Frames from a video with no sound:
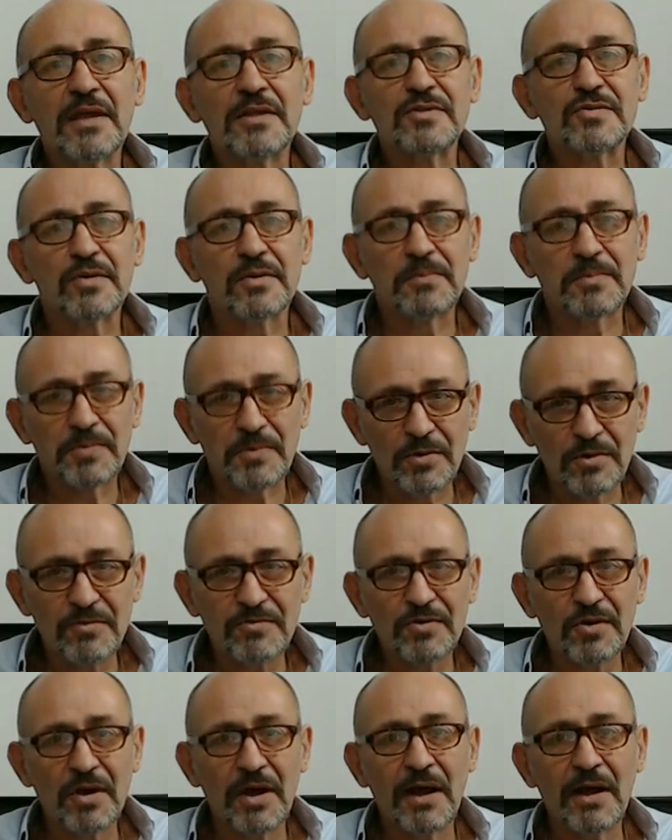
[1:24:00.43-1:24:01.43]
and to improve
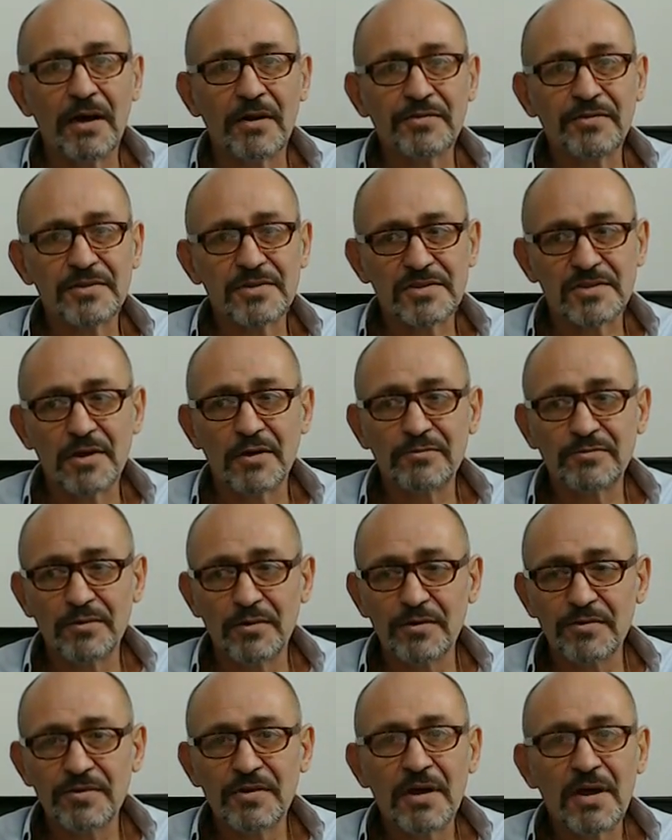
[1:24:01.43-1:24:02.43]
your health and so
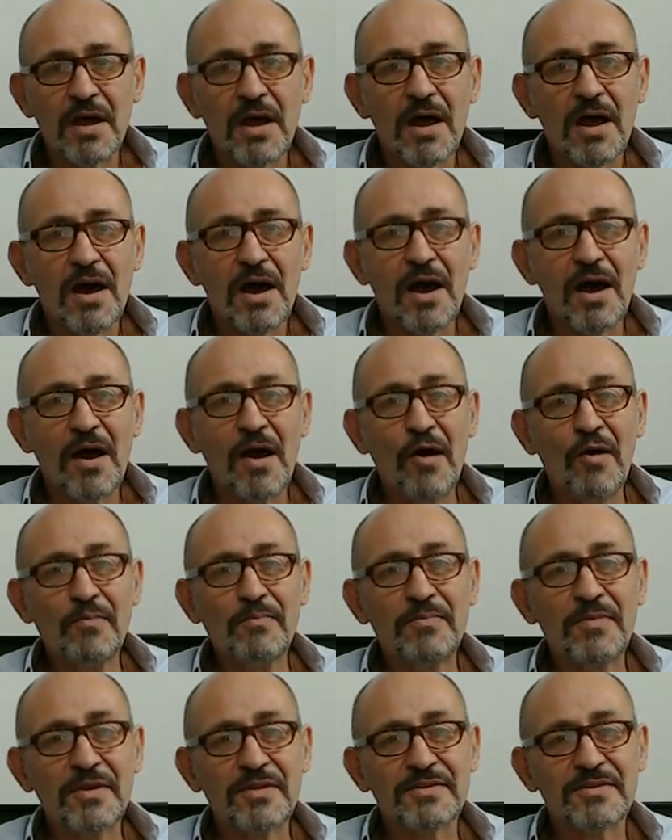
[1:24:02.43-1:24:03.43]
forth, I
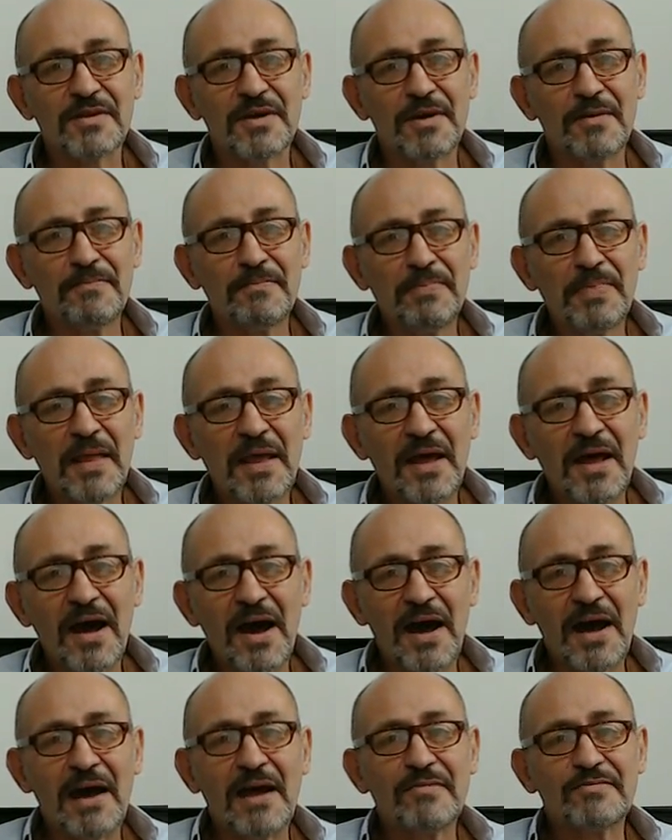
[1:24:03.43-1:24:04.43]
hope that
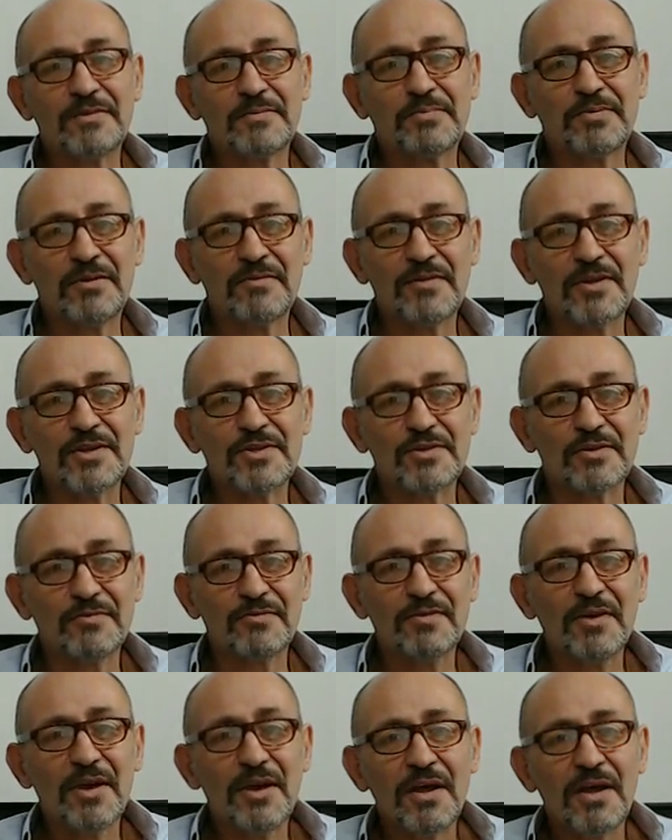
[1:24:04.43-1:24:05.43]
I have the privilege of
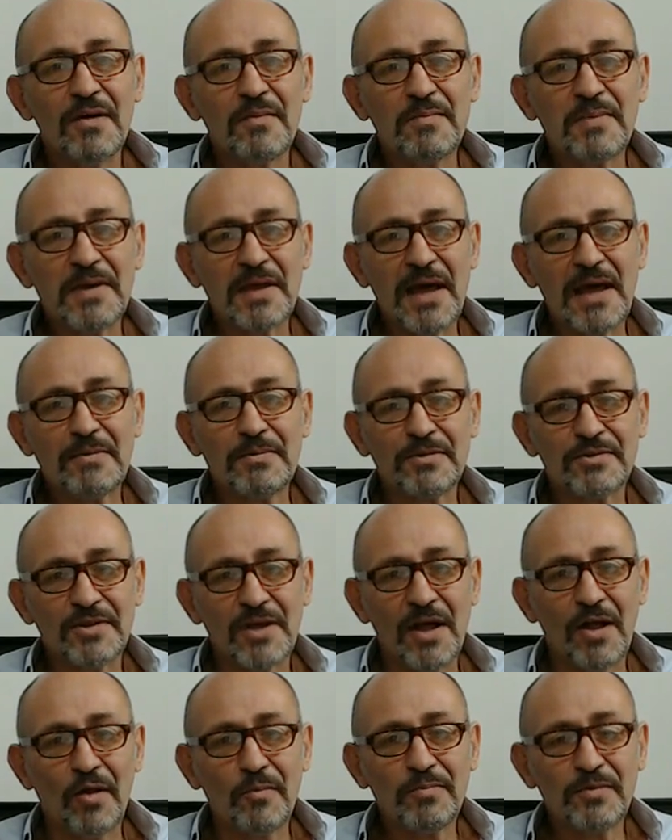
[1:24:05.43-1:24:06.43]
being able to
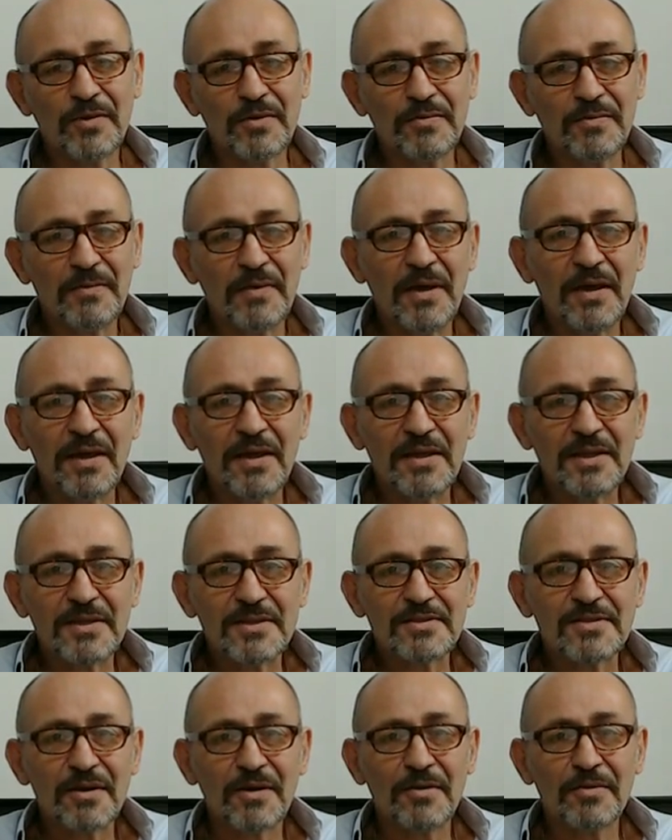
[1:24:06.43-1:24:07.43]
help you.
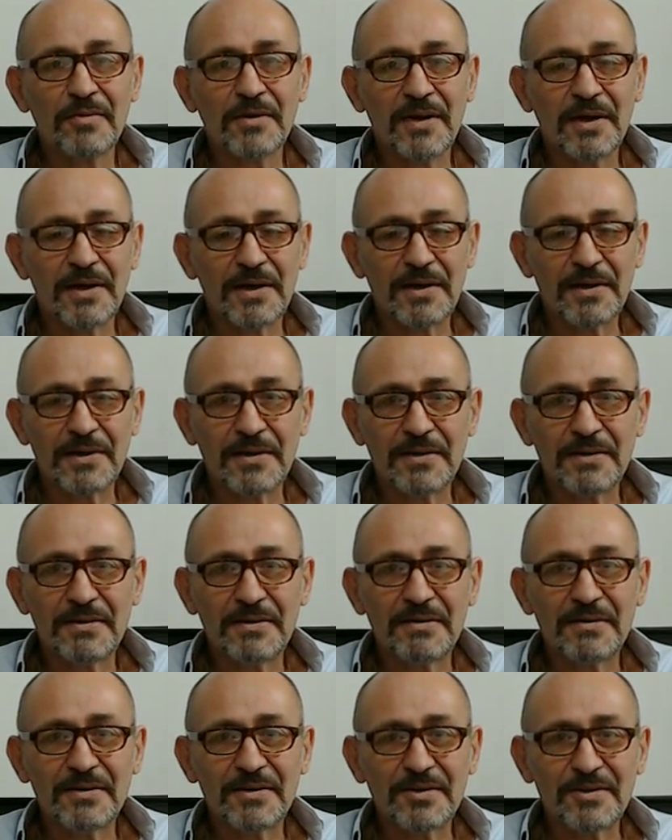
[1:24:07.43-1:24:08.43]
So
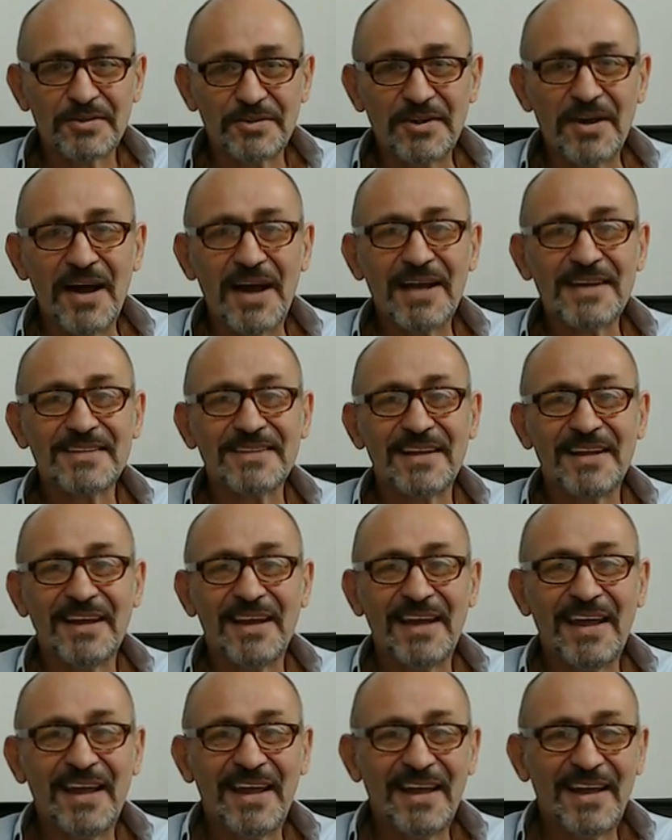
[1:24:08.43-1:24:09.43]
good night,
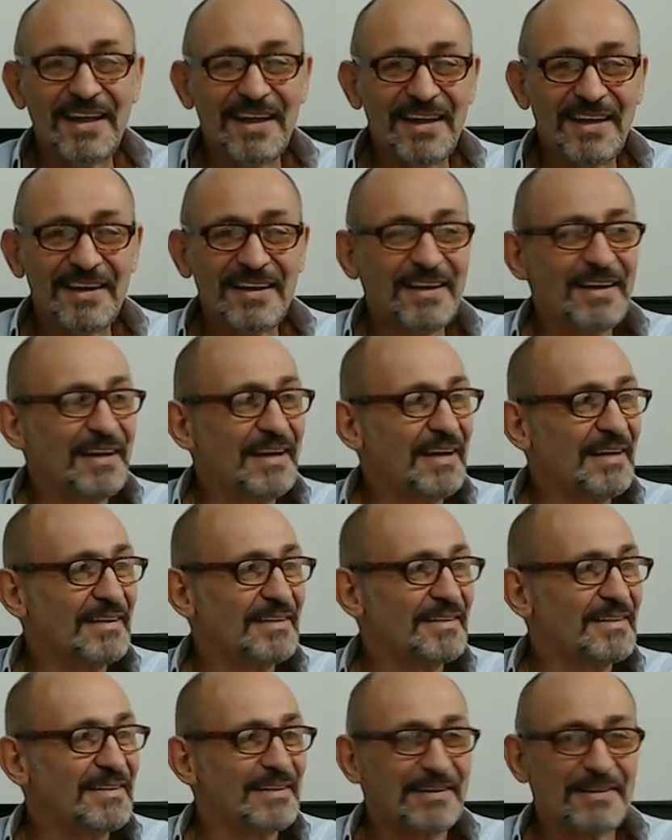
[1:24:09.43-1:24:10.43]

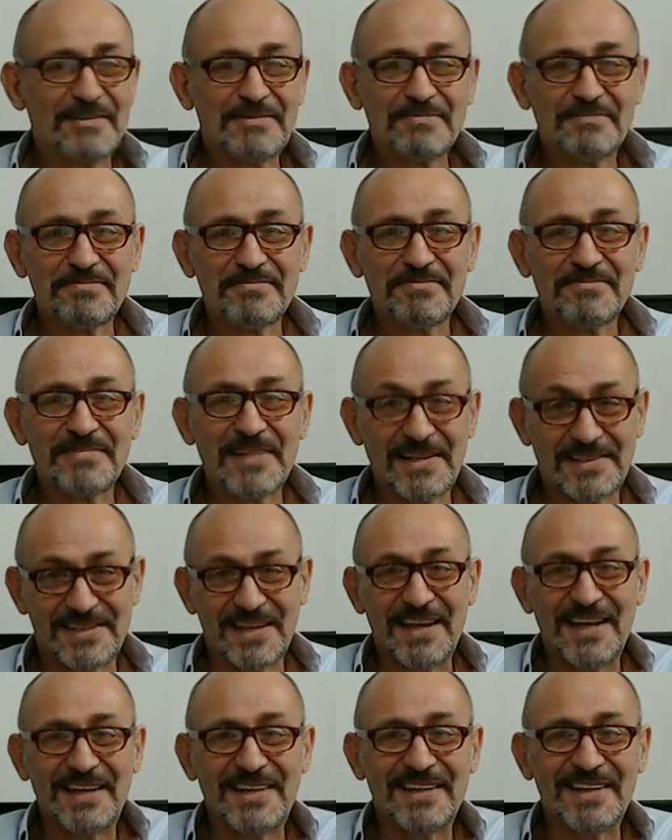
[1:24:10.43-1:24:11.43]
and
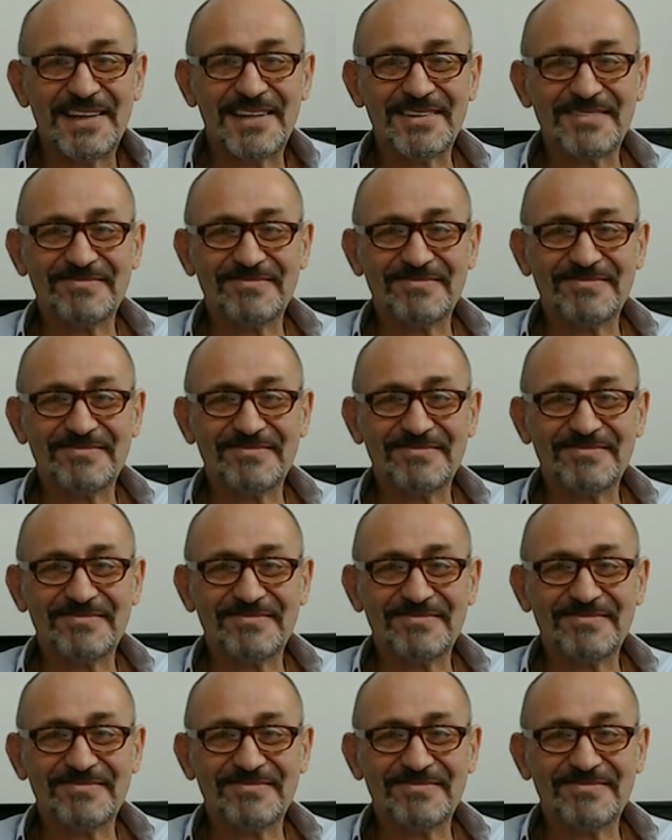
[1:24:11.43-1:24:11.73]
that's it.